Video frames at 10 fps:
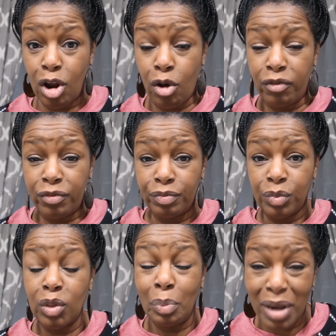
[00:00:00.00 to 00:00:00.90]
off
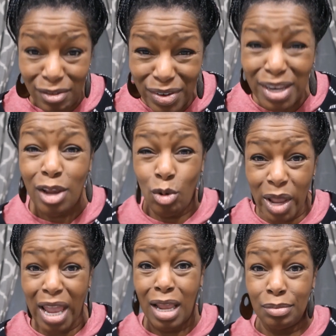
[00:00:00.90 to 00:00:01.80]
to play video
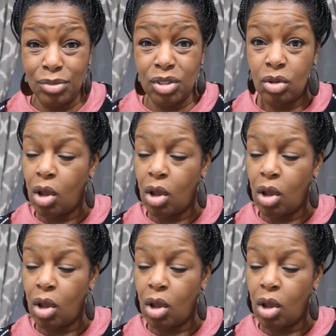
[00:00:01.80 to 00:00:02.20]
games.